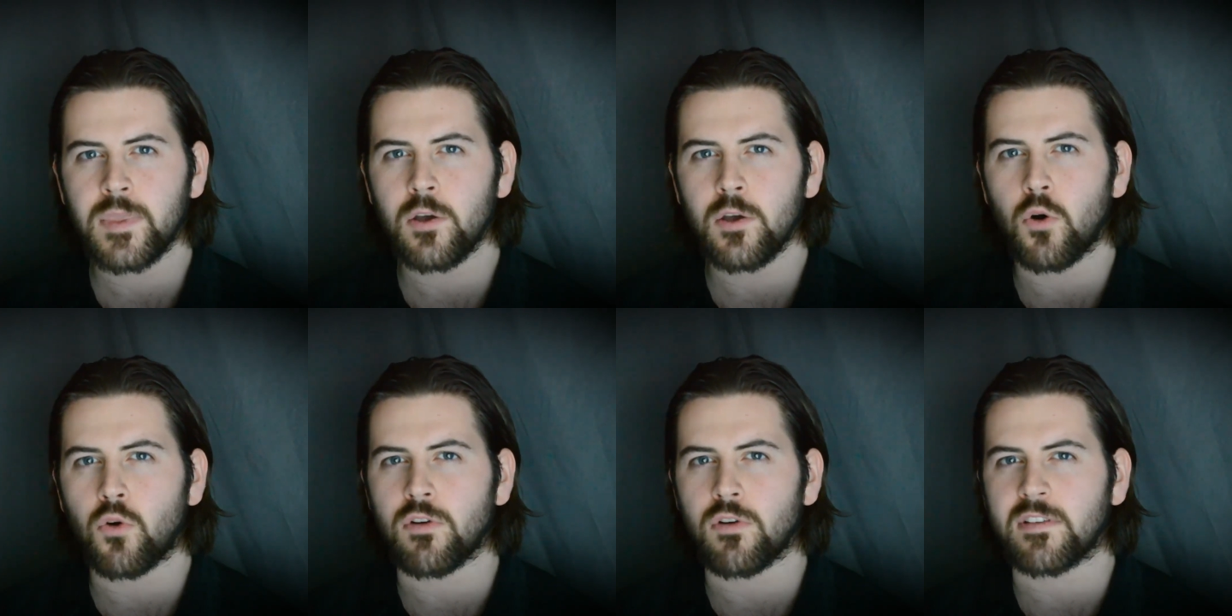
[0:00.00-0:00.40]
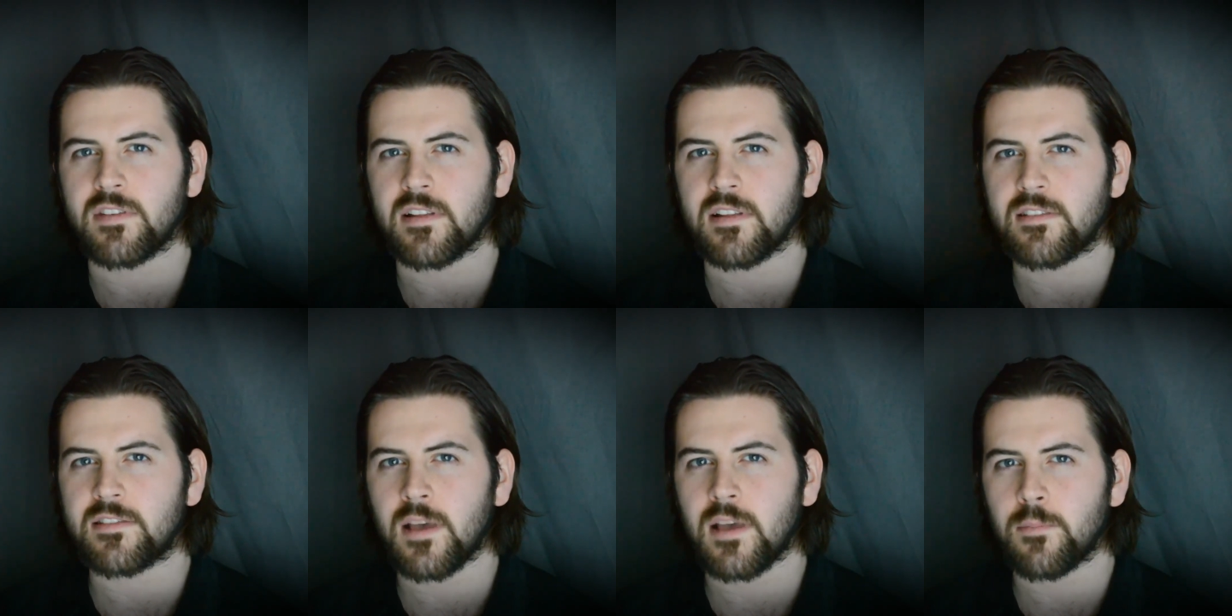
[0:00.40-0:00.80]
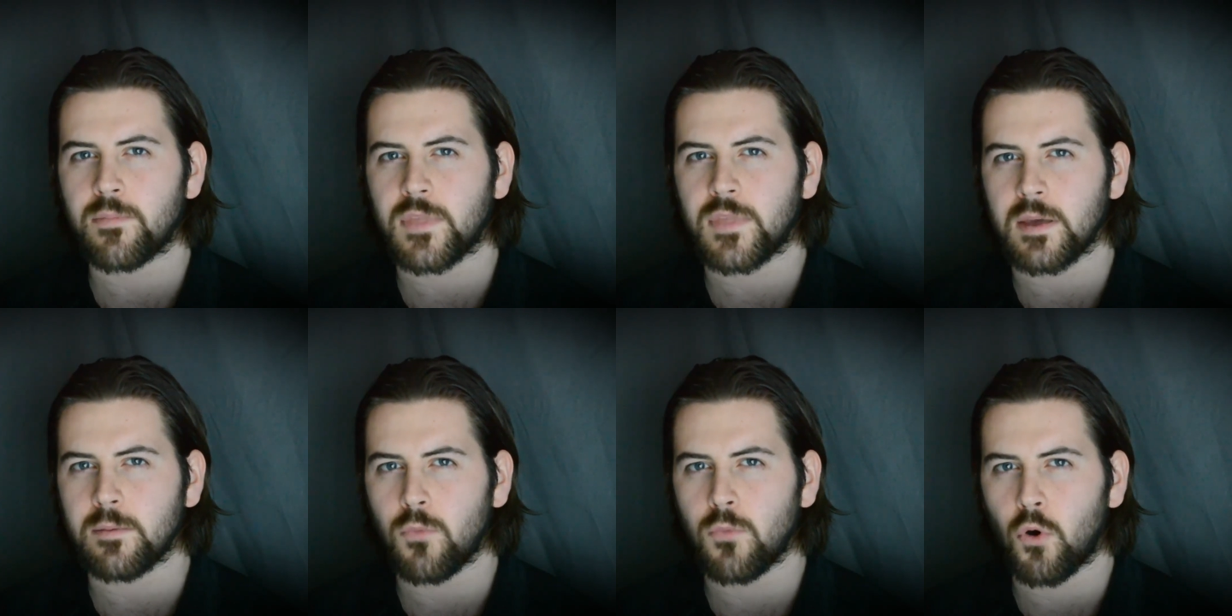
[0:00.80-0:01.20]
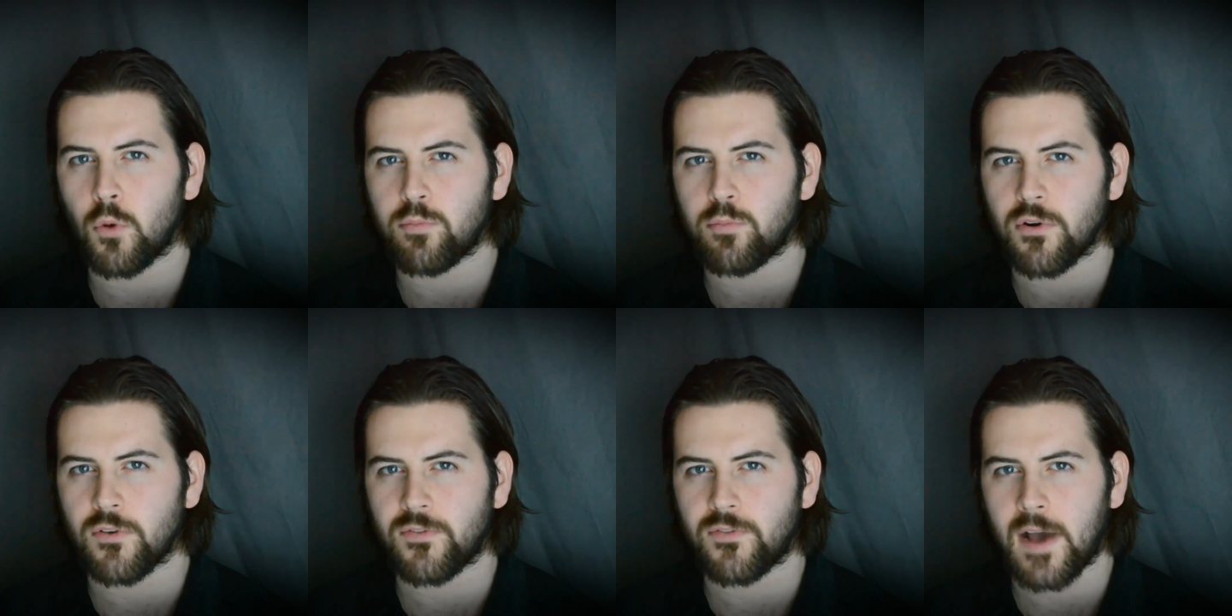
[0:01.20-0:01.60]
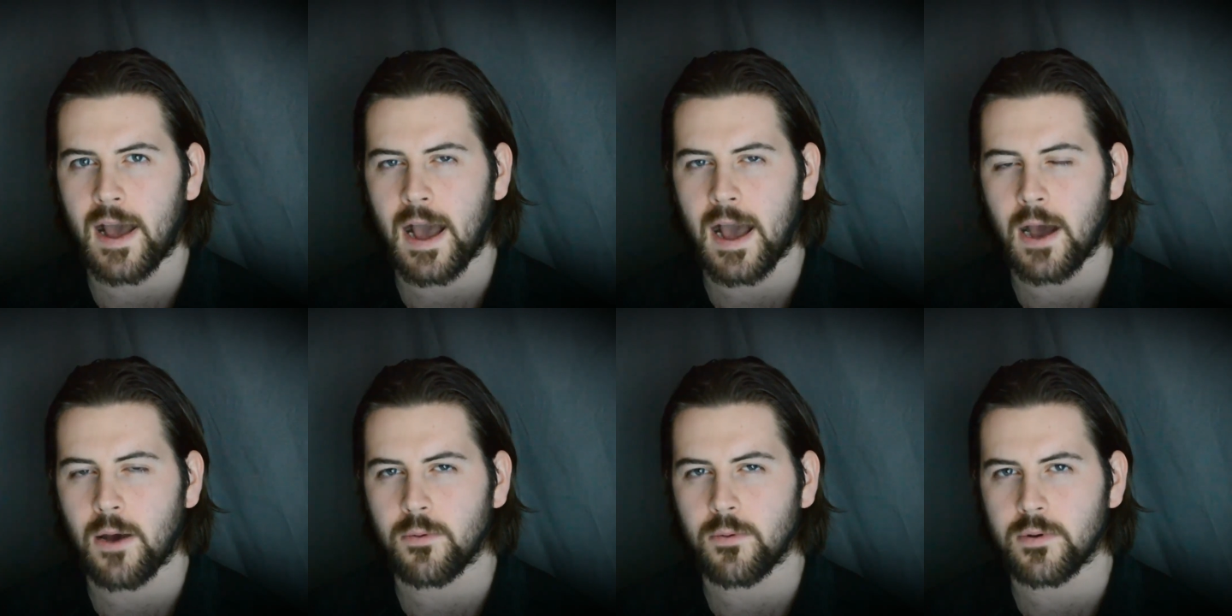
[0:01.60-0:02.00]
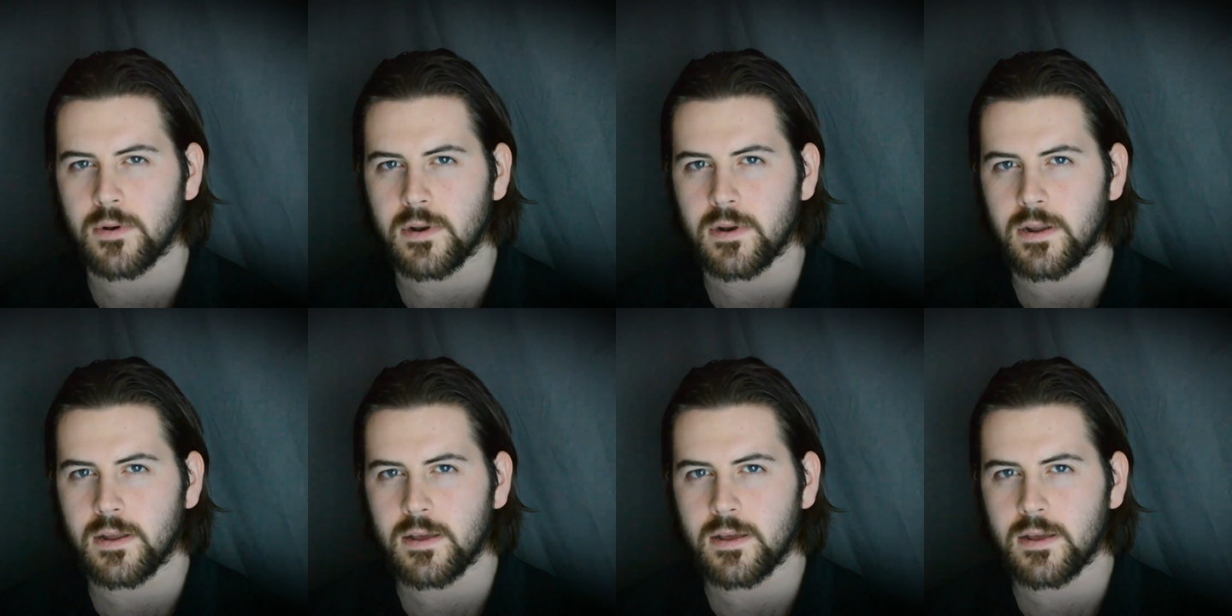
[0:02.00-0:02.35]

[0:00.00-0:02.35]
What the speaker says: Or is it something more profound?